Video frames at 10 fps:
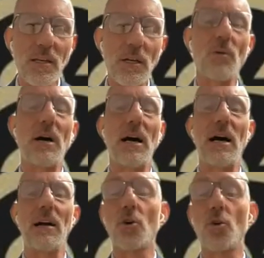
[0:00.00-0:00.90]
You know,
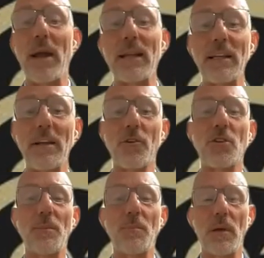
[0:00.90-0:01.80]
uh, great
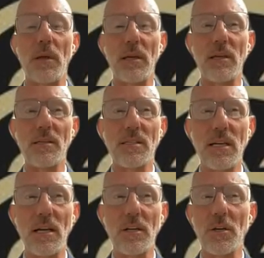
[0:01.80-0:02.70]
leadership is
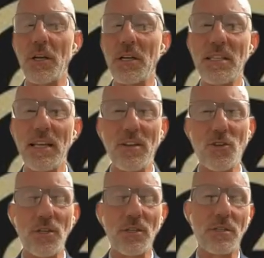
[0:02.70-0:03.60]
uh, good
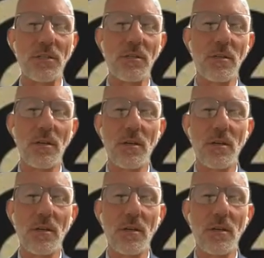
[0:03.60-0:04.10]
intentions.